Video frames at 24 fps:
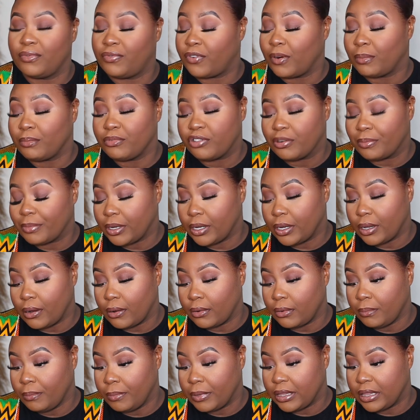from Jo
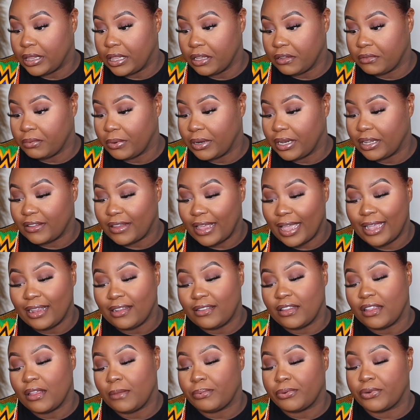Malone, but this one is
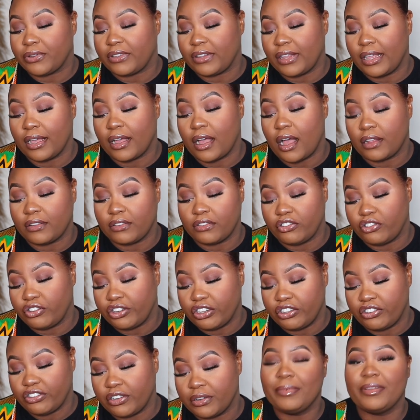18%
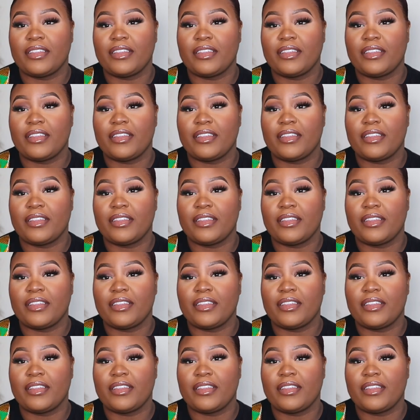concentration.